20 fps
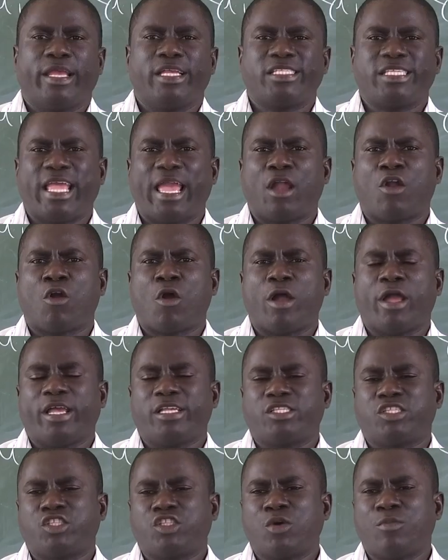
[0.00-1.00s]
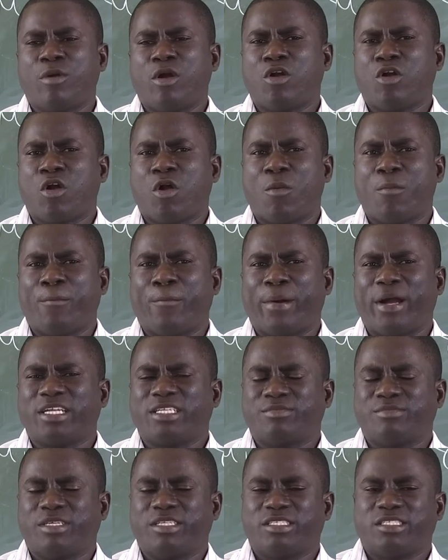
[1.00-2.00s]
is a stomach
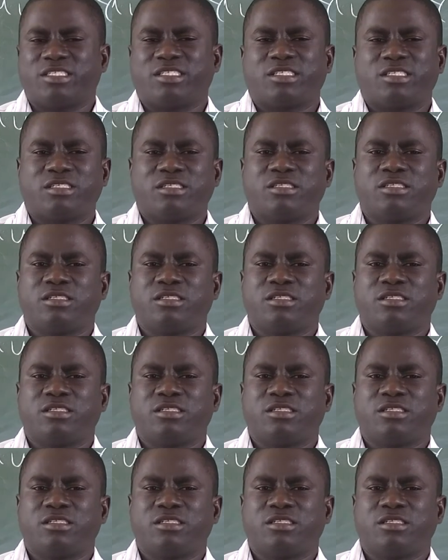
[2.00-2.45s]
compartment